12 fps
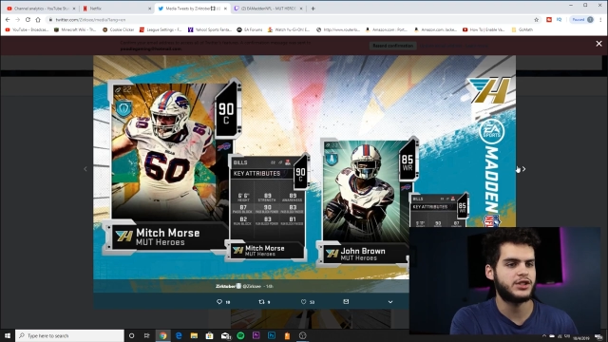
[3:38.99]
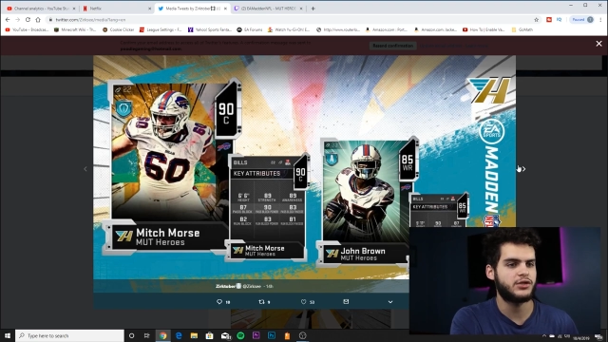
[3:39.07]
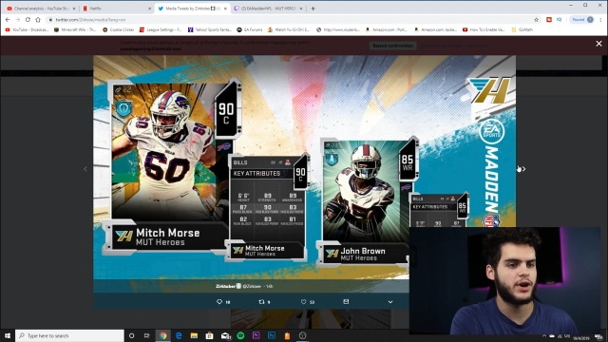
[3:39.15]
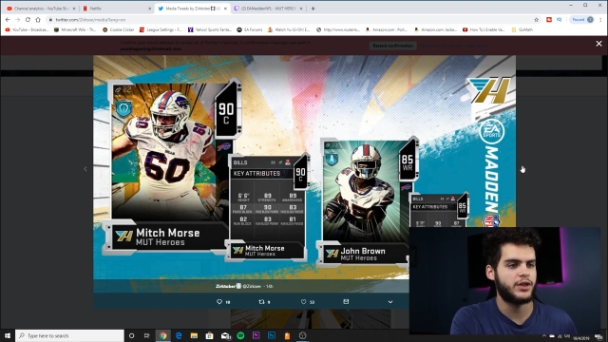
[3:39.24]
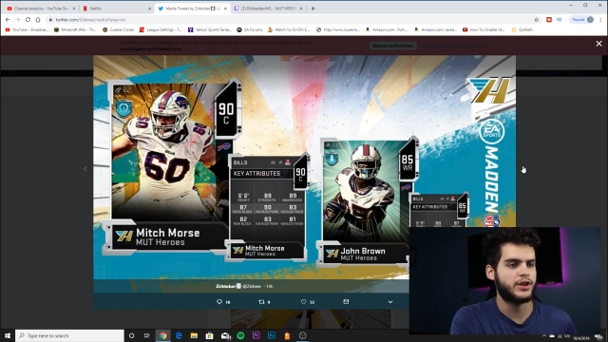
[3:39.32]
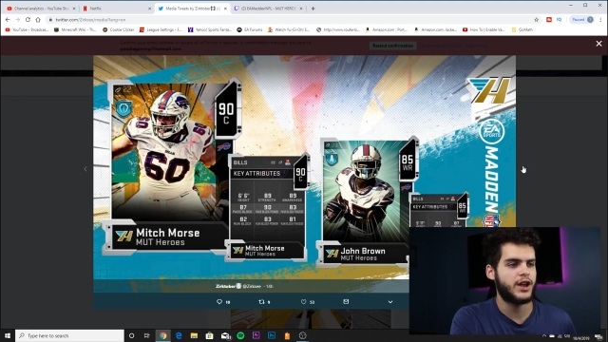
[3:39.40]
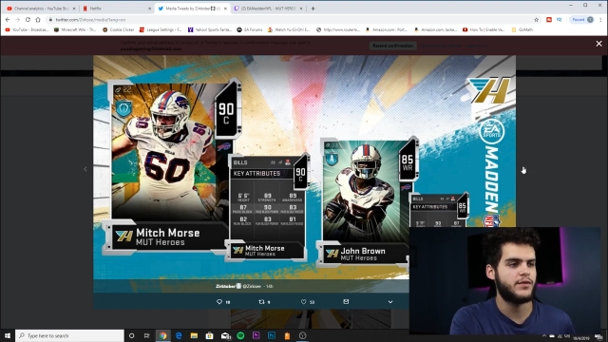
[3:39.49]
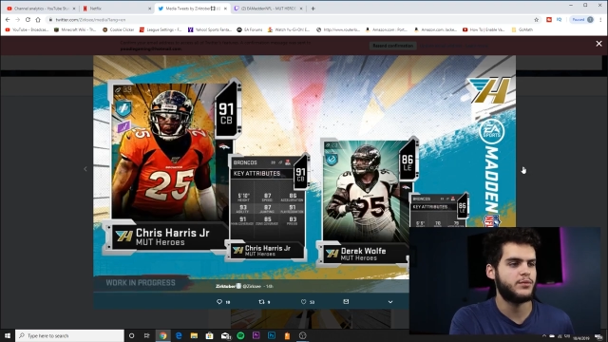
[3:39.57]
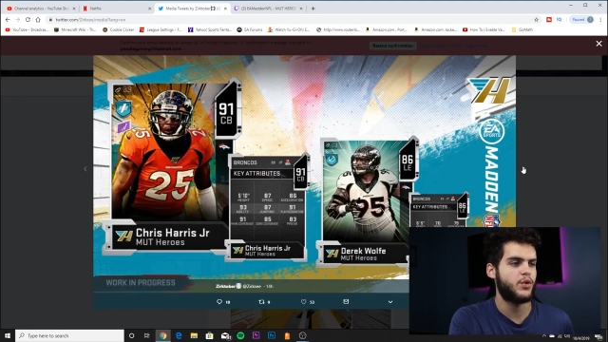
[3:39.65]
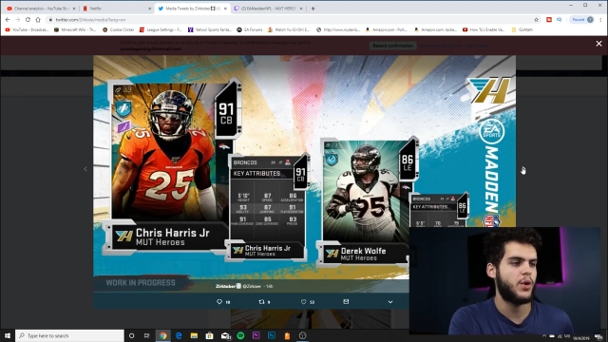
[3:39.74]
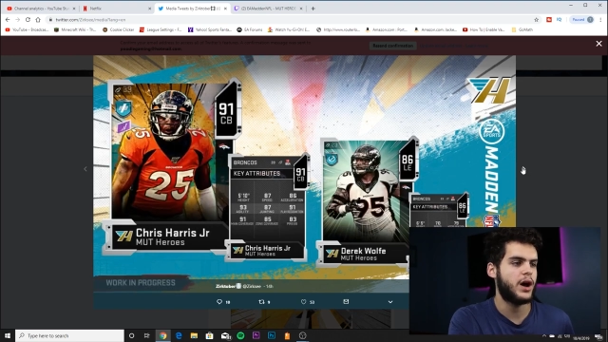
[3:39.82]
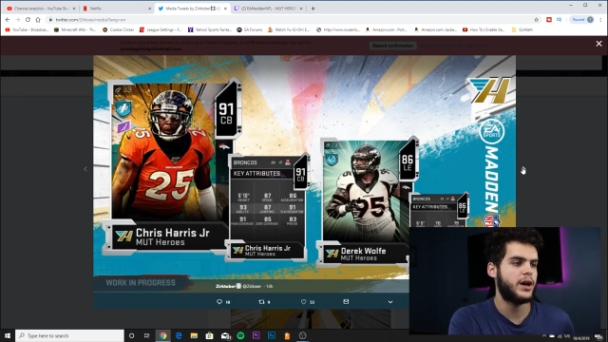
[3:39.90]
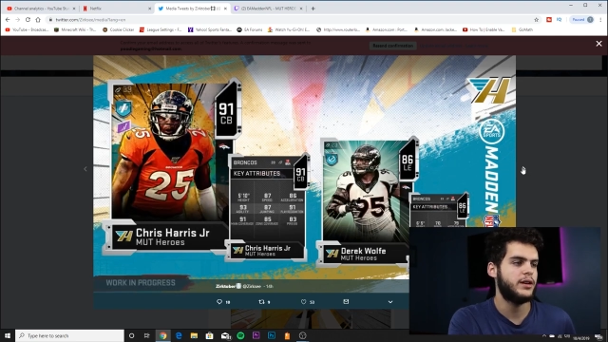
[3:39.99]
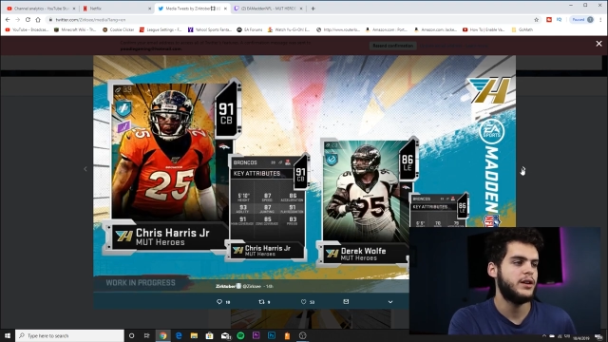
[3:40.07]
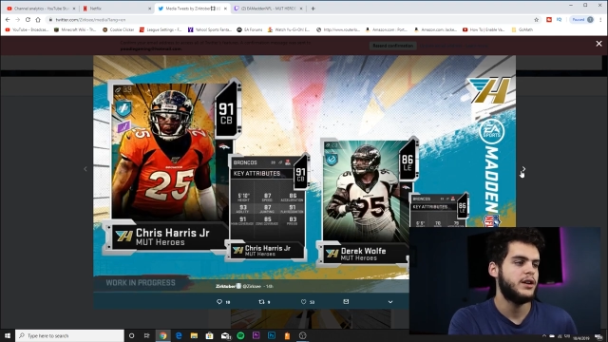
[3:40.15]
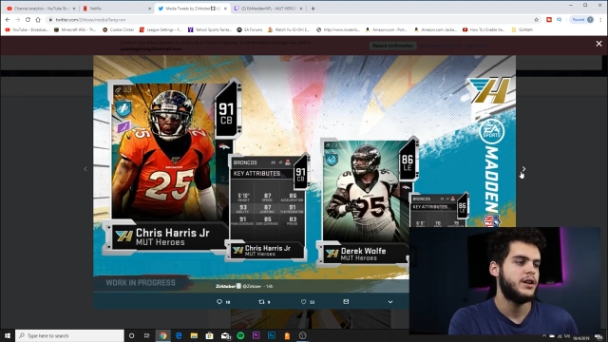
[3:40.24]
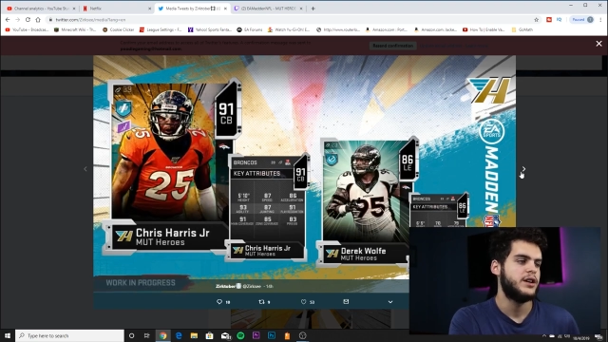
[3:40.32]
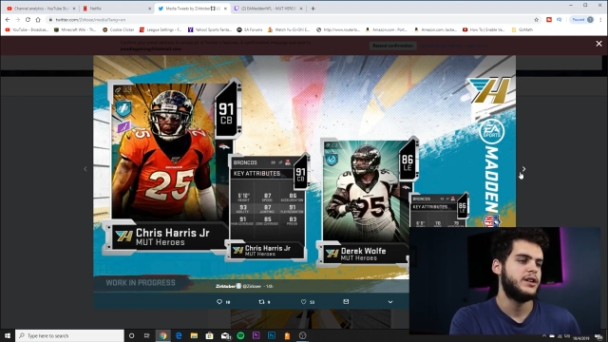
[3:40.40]
rather Kevin Mawae.
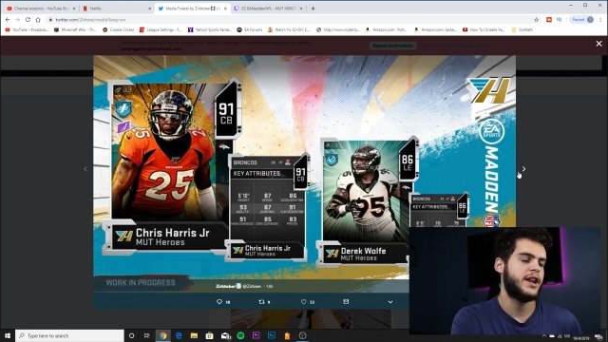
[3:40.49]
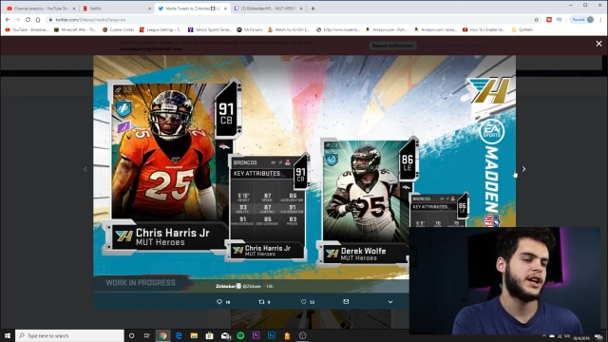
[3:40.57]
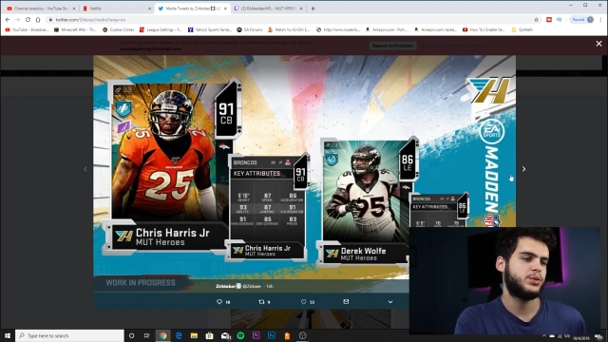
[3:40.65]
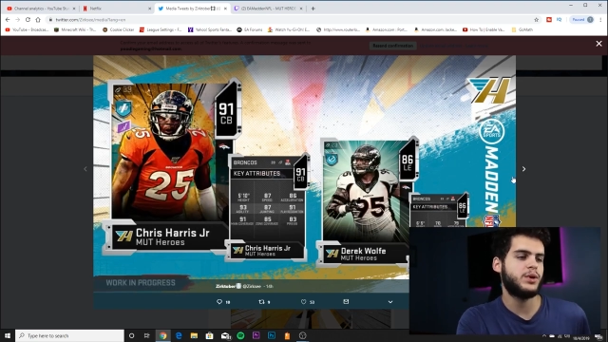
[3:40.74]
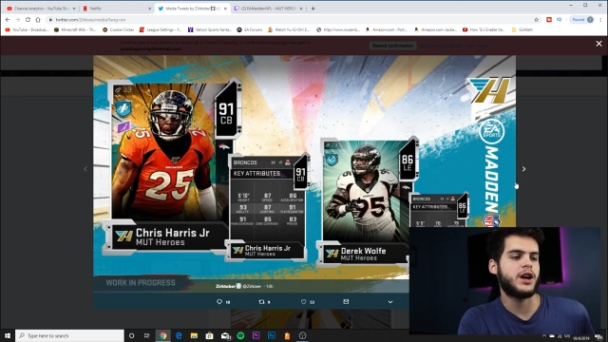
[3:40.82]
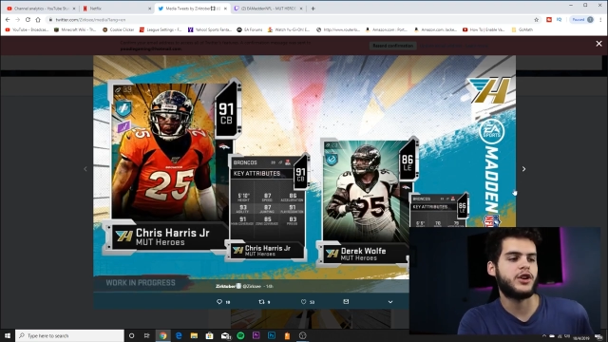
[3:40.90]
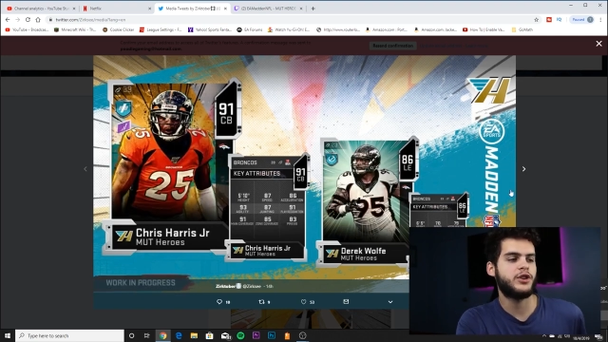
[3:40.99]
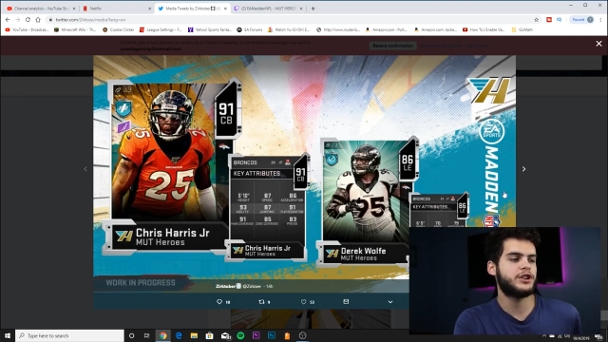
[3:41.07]
Next, we got Chris